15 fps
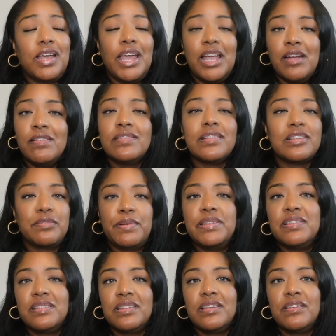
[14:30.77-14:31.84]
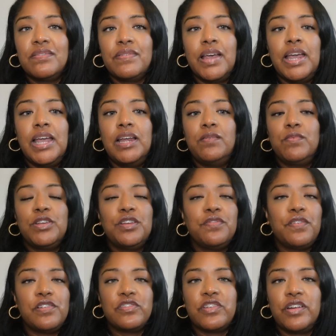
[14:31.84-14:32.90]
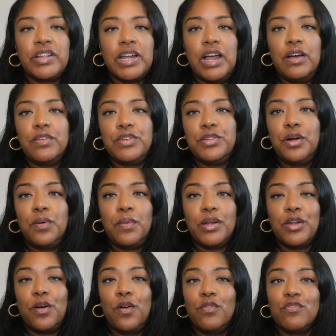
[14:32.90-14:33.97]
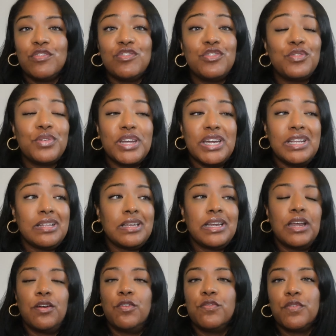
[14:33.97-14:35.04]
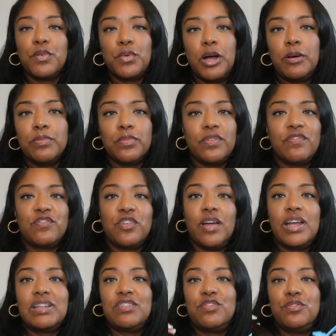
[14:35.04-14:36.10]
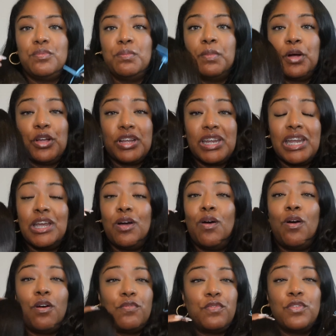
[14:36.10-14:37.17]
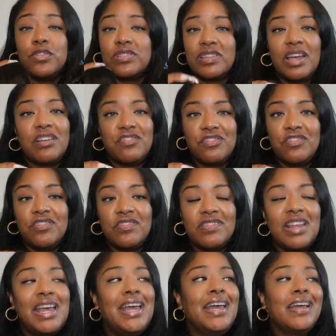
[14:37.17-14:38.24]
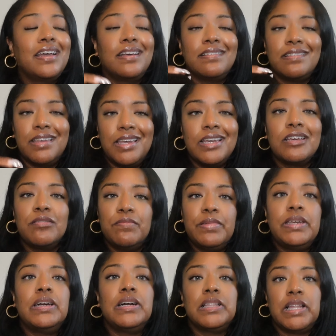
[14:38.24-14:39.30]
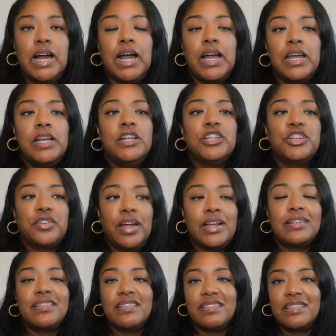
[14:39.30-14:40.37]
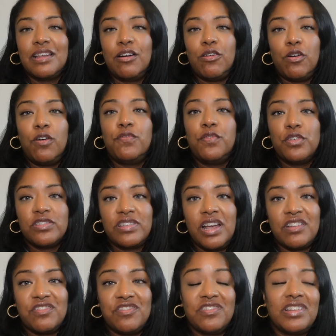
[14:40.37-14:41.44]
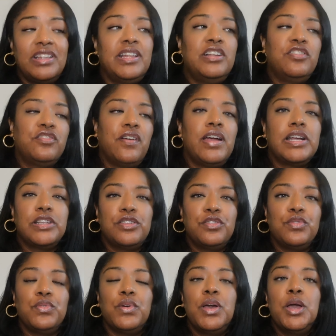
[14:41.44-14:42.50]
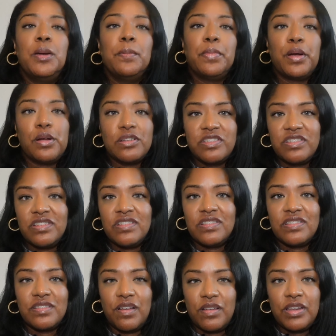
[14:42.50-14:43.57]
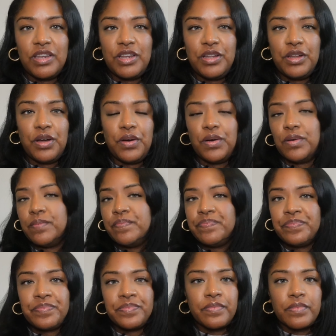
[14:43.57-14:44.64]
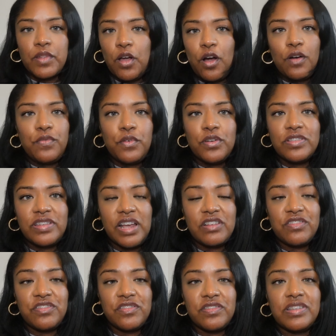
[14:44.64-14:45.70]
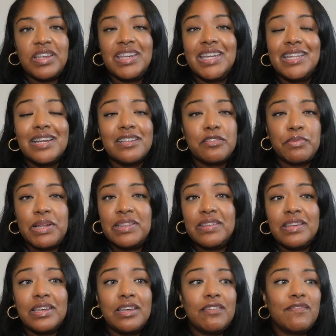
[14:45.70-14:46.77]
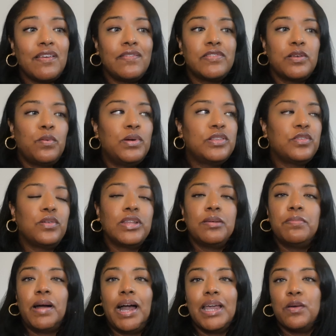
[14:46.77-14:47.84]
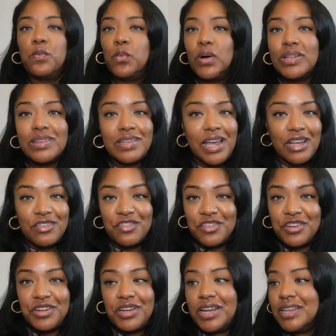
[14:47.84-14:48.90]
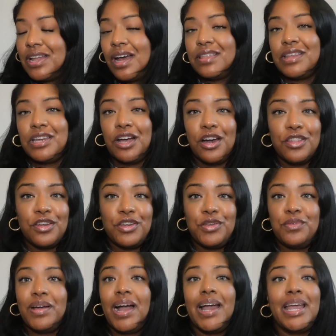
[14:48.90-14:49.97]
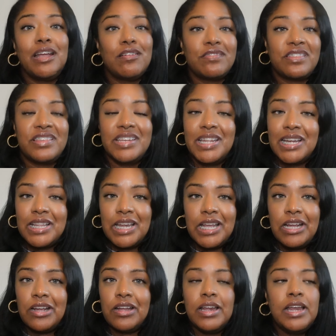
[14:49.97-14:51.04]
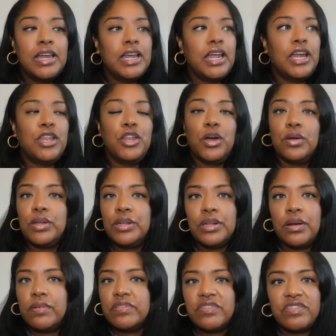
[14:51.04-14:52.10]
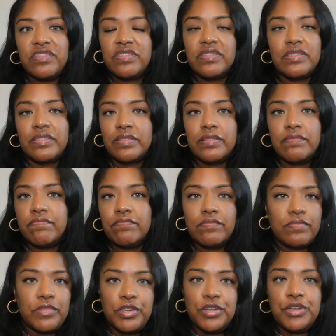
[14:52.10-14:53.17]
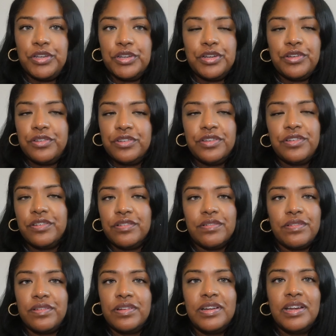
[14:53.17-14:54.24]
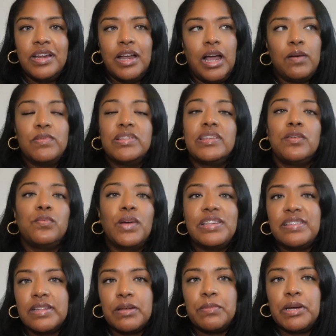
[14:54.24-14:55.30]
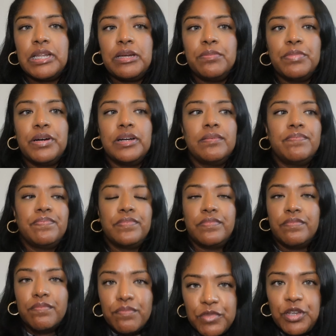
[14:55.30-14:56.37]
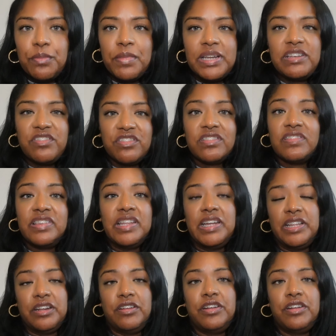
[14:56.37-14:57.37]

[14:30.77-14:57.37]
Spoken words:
Hair is expensive, and when you're first starting out, you don't want to overdo it and get overwhelmed with trying to market all 4 textures, because it could be a lot. Trying to sell all 4 textures and then trying to purchase, you know, all 4 textures can get expensive. If someone's only buying 1 texture and not the other, you got hair sitting there, and no, you know, it's just you're I wouldn't say wasting money, but your money's just sitting there.